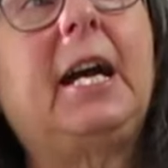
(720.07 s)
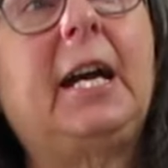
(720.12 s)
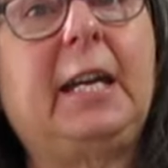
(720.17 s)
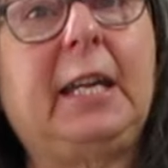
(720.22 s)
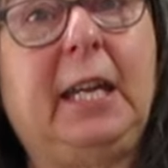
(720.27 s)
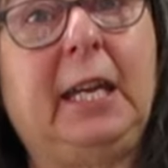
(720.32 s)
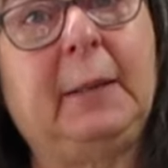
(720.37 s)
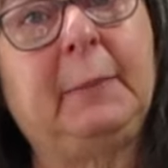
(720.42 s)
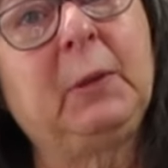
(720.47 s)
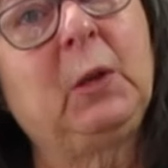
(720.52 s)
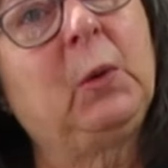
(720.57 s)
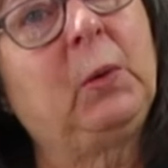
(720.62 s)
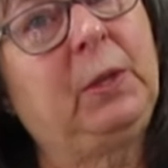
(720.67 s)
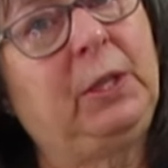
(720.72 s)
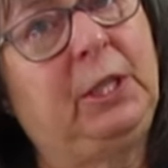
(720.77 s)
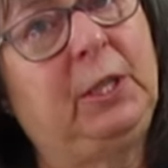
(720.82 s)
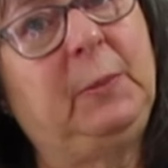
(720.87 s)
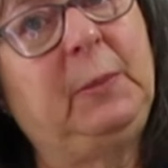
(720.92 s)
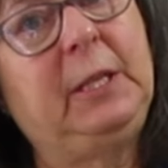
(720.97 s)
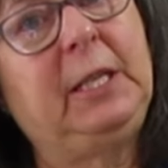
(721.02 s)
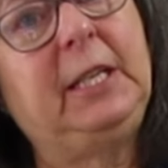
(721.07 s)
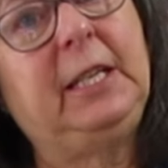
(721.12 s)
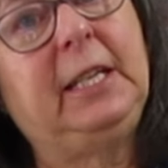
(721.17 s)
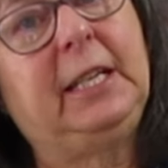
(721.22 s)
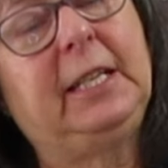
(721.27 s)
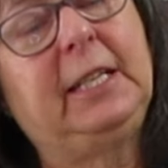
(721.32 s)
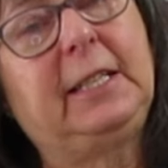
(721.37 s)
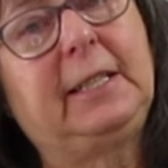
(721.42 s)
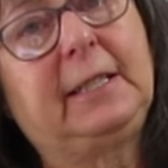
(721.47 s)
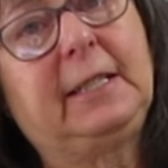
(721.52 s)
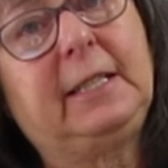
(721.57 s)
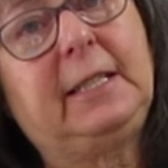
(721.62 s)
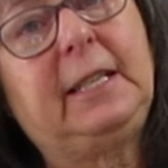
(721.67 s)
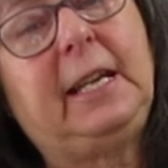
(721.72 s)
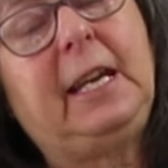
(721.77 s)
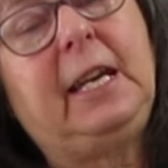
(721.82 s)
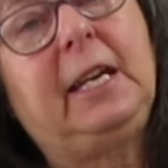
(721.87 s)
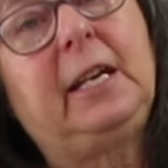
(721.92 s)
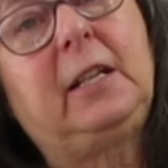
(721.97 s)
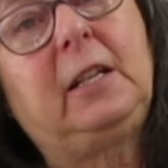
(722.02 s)
I am going to be in a
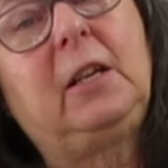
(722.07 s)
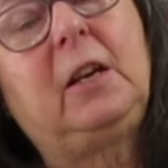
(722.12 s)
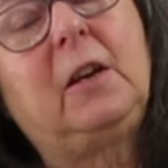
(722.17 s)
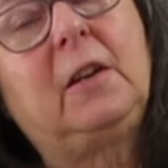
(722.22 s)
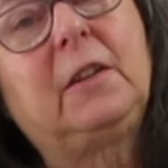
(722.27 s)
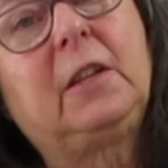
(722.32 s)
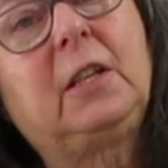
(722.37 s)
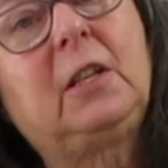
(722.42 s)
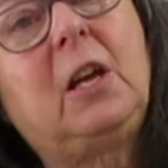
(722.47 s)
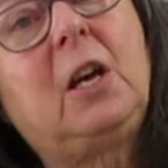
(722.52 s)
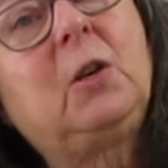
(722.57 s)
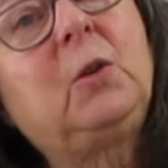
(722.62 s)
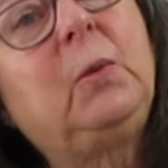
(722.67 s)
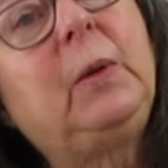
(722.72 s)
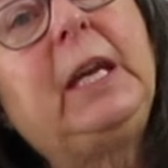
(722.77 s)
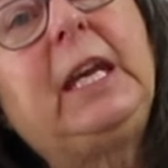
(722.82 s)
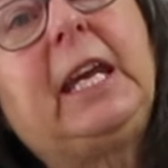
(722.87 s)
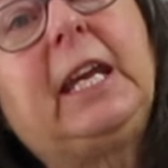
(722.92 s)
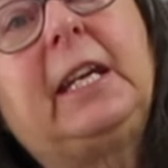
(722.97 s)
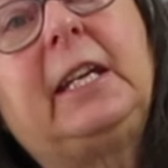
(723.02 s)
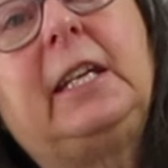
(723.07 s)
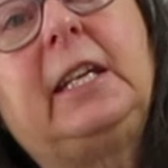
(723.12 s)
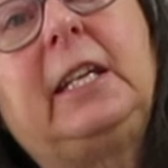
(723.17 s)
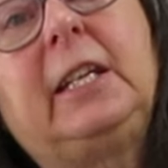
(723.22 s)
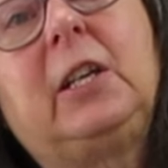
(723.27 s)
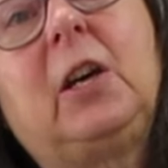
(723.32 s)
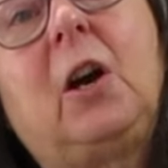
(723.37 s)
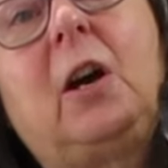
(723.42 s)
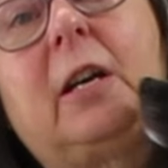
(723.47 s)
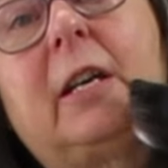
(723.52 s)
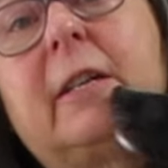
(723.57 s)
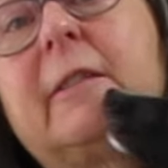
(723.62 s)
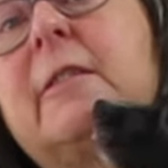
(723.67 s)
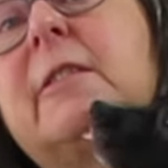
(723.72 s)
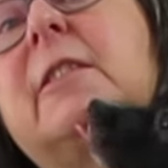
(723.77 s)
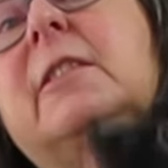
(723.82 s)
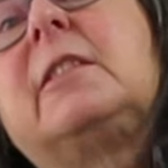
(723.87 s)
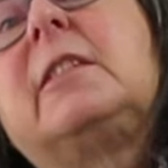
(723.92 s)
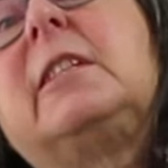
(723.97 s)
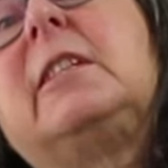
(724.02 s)
sale on the long weekend in
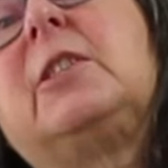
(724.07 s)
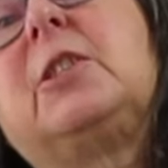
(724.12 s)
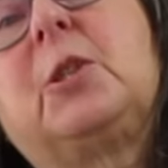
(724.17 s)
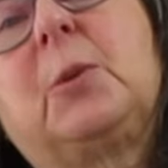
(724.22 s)
August in